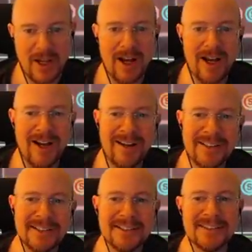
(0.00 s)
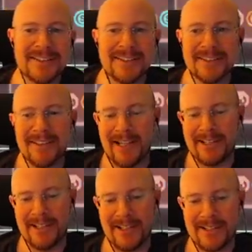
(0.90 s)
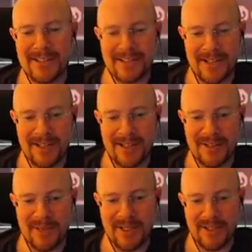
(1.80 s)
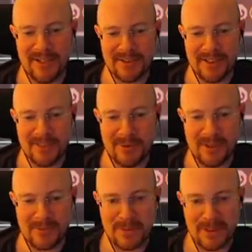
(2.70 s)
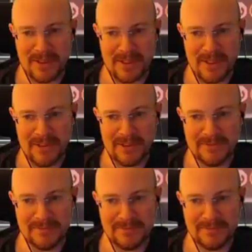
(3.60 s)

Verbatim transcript: I dodged his ion and my ion got blocked by his ion.